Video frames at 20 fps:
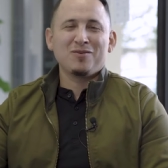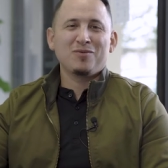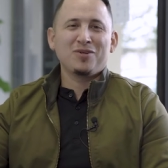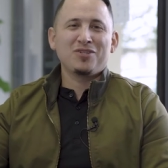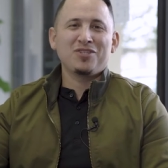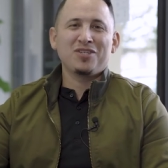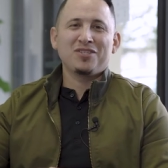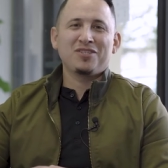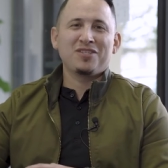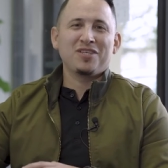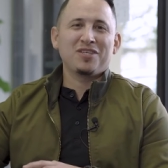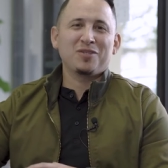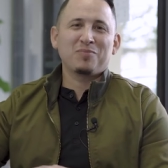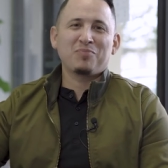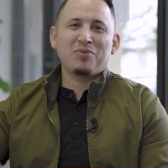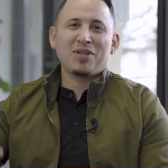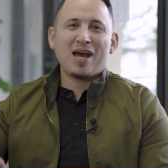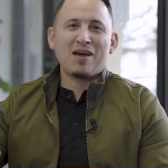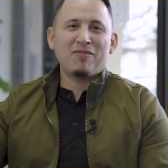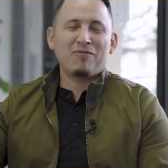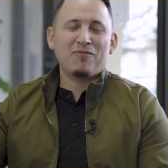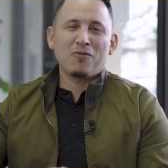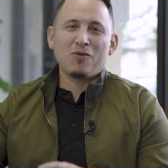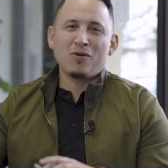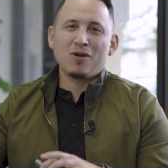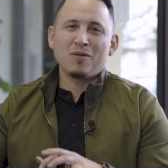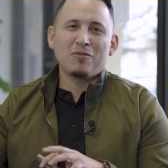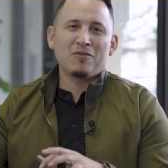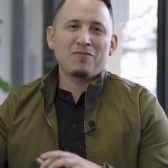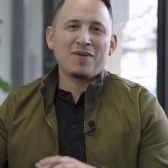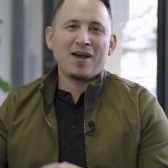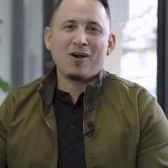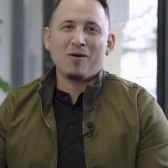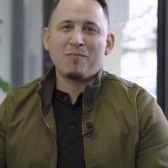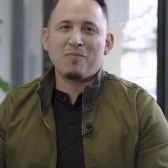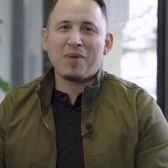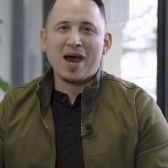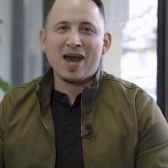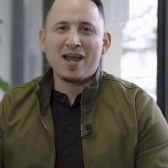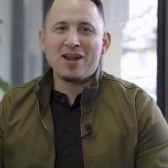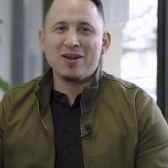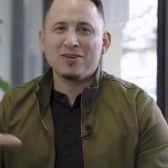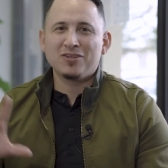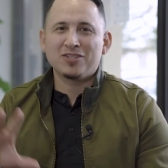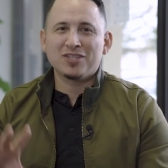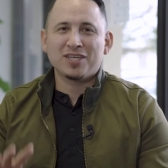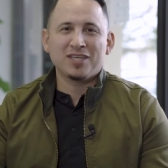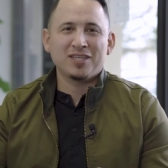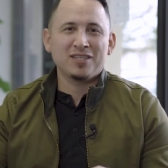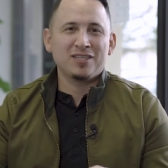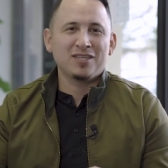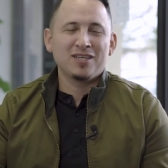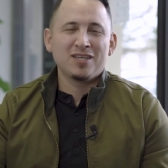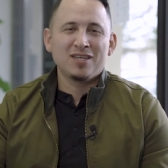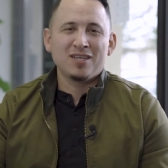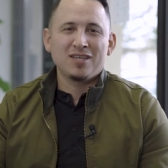which is this platform of how buyers can,